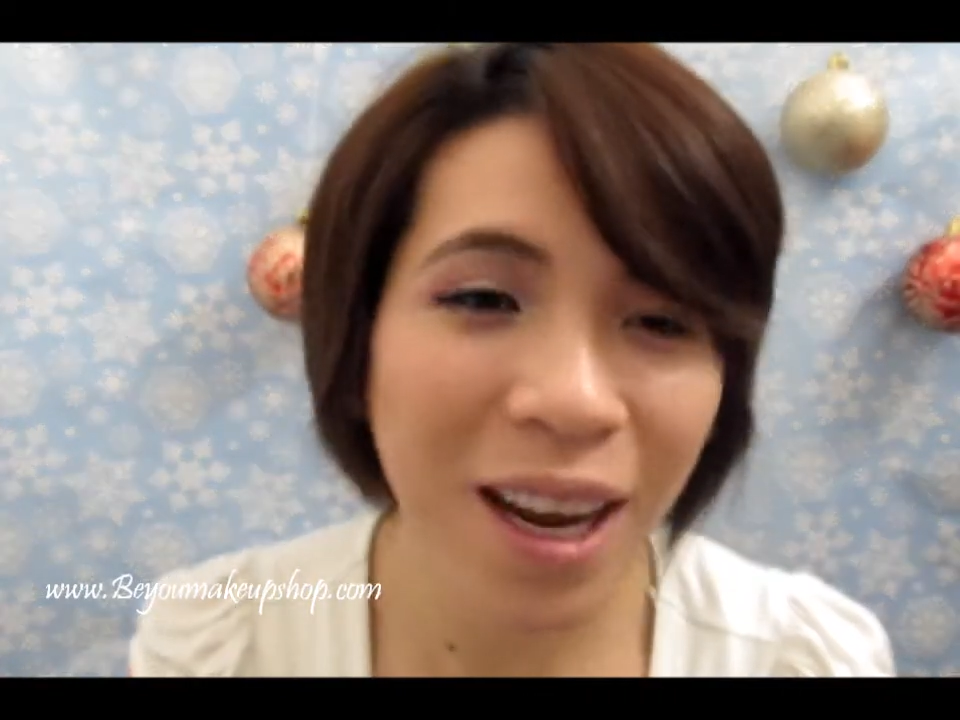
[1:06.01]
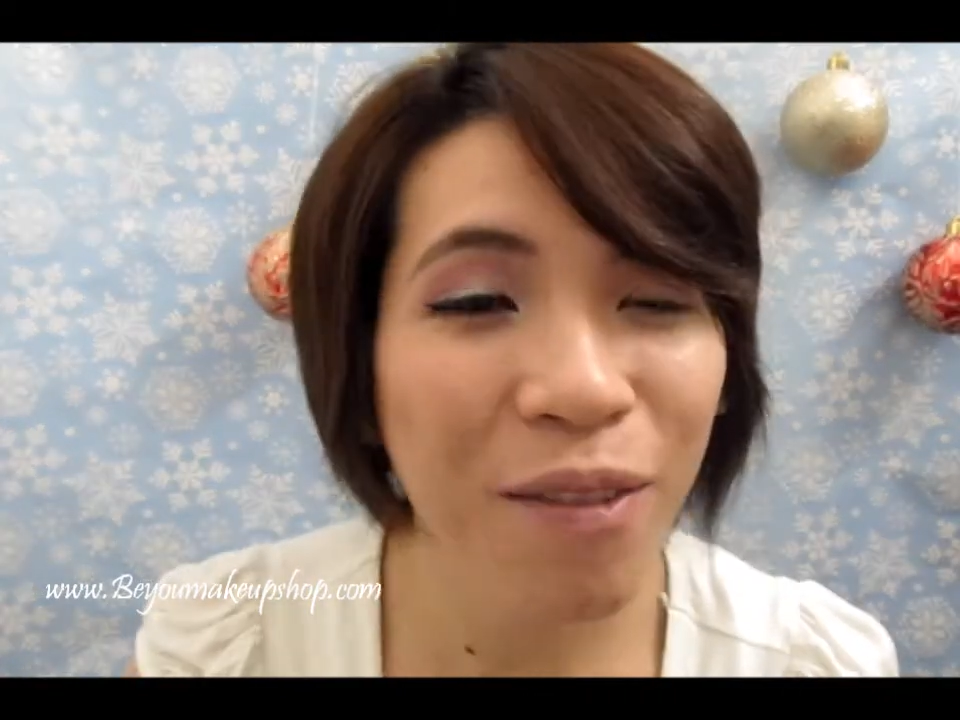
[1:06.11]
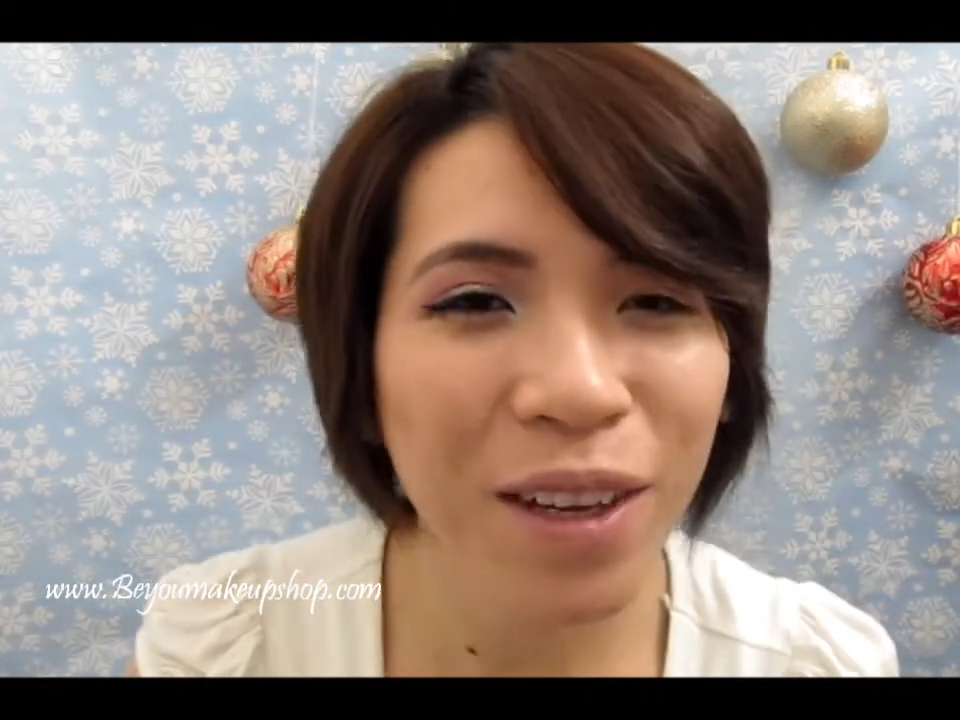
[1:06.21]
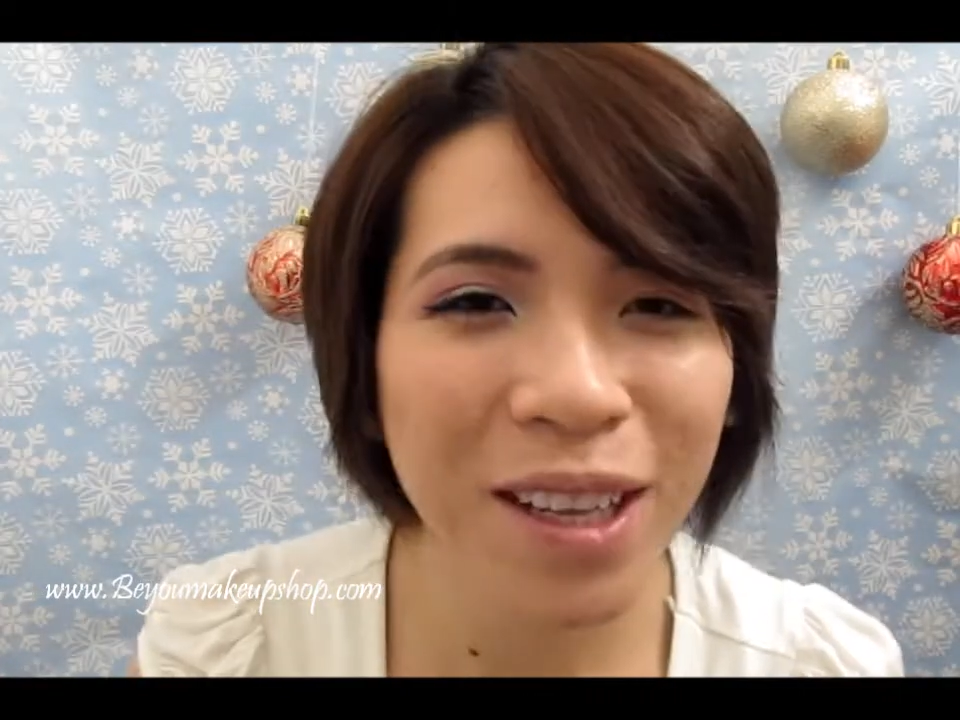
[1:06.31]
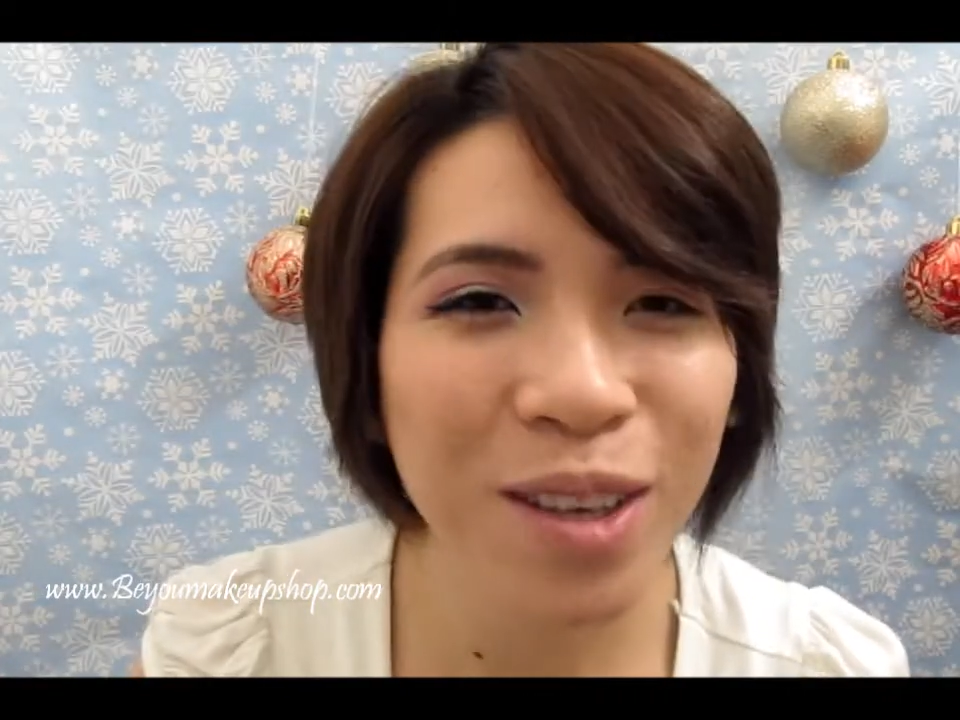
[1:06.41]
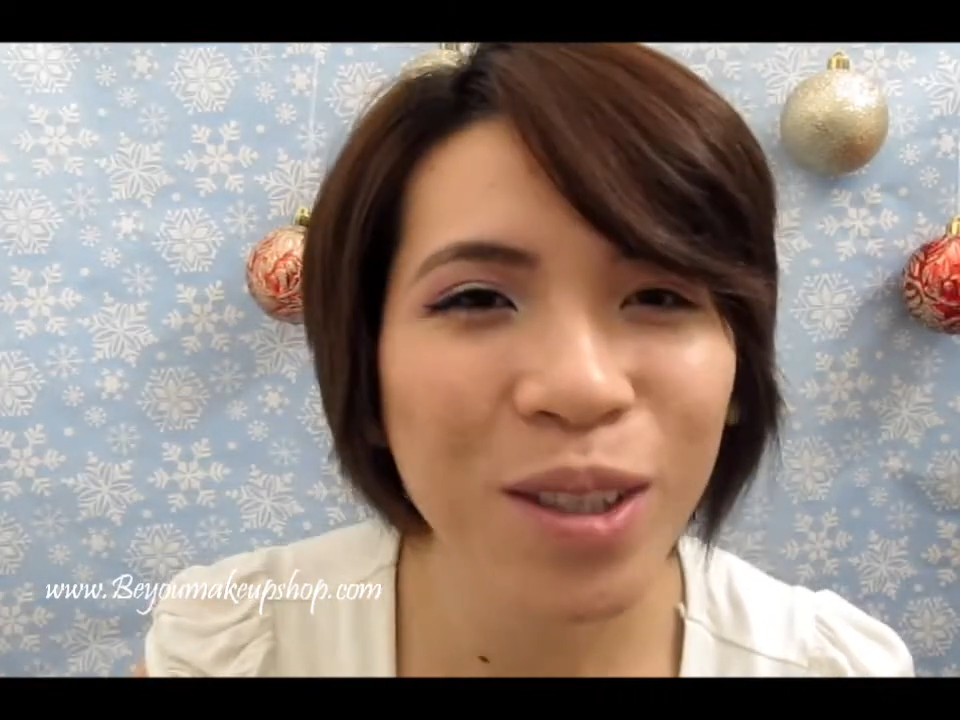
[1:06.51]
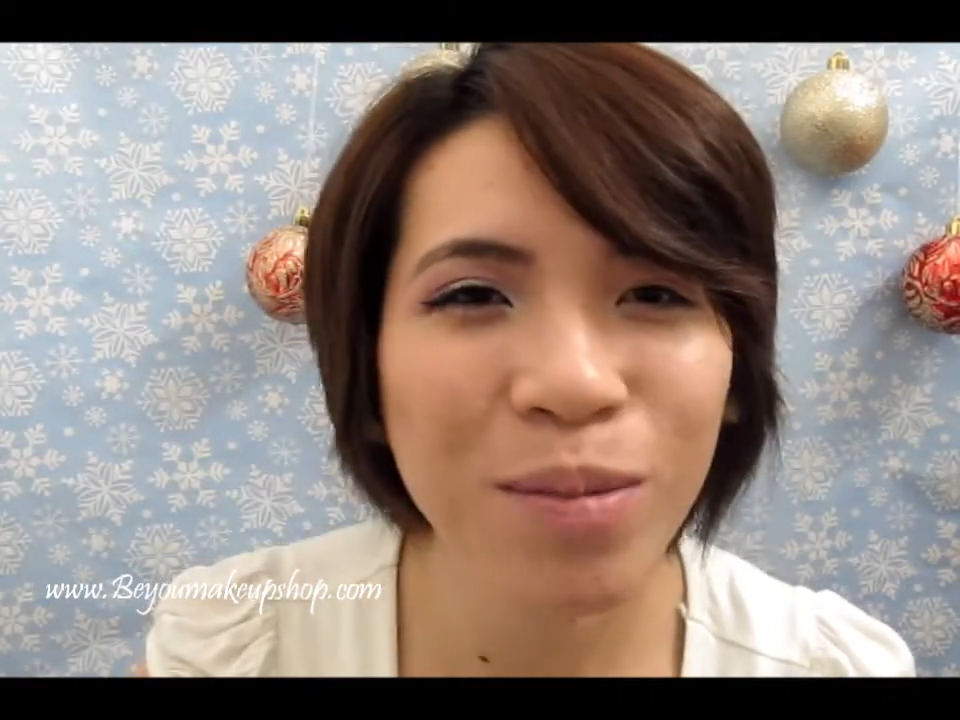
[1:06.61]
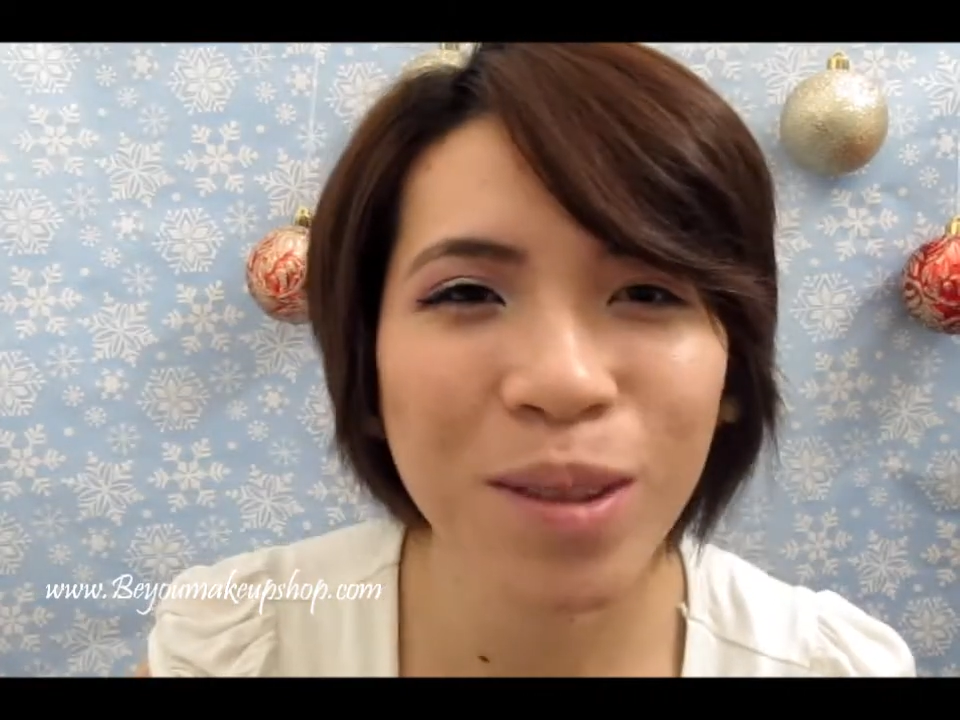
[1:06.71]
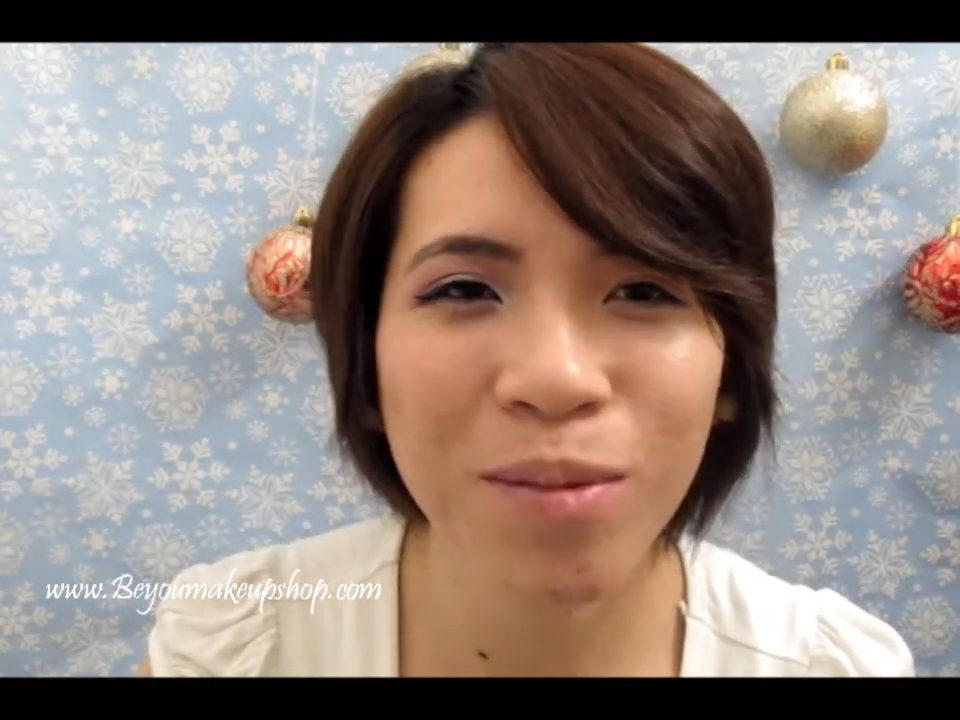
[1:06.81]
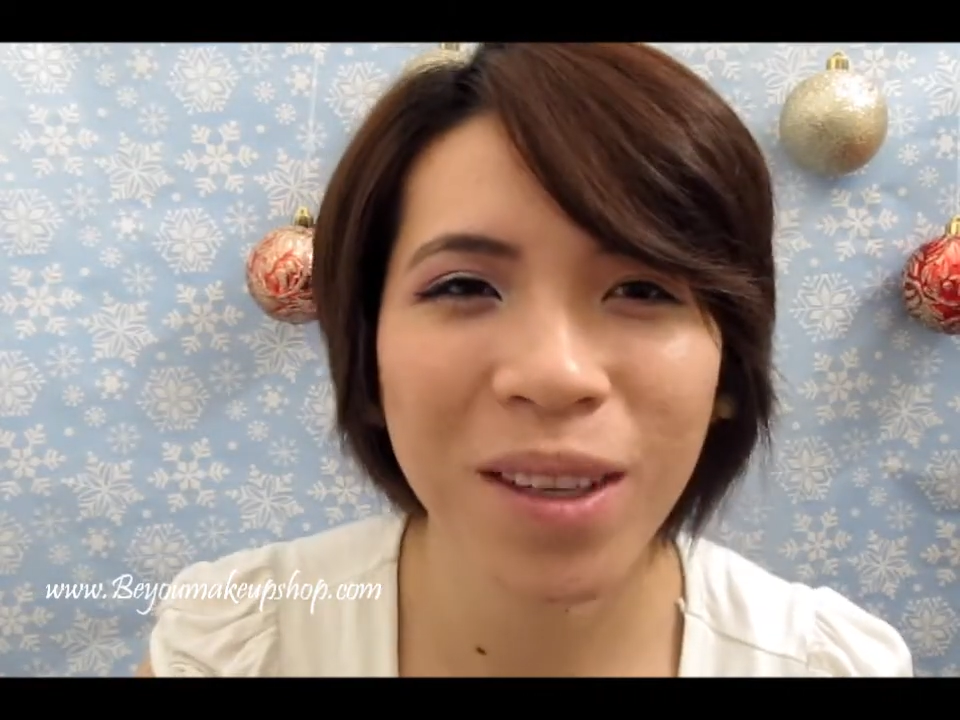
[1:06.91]
everything
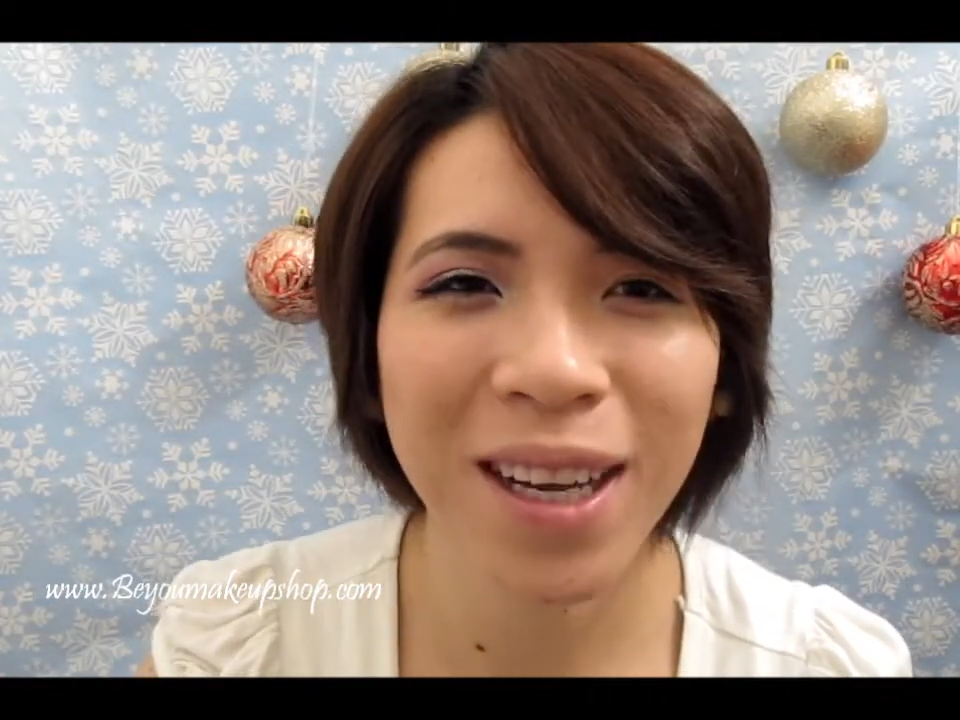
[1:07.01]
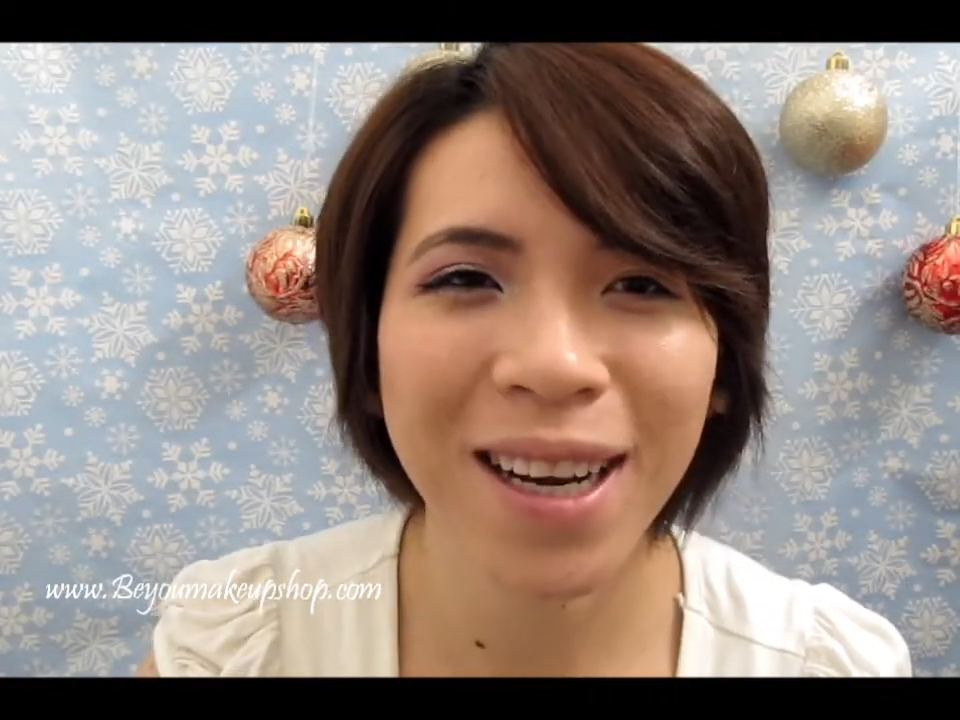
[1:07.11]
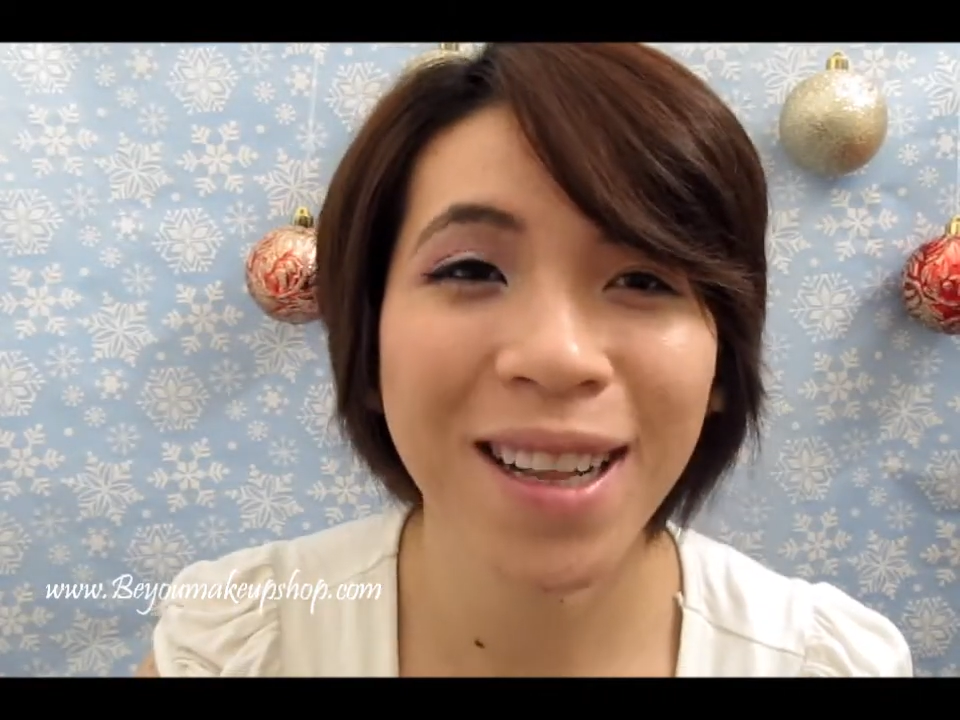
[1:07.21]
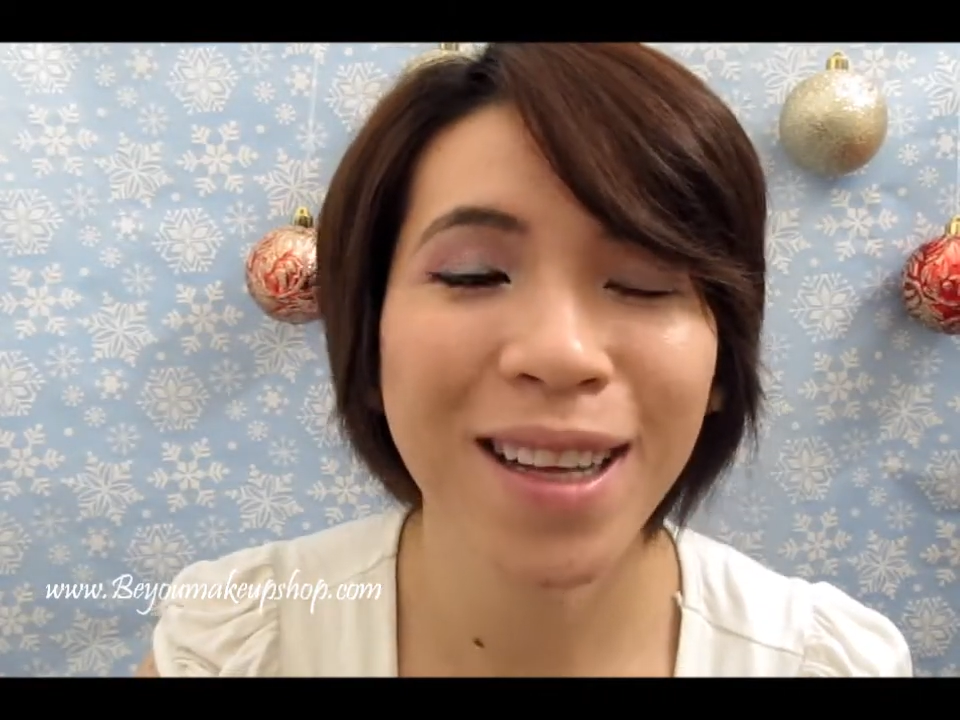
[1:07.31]
Christmas related.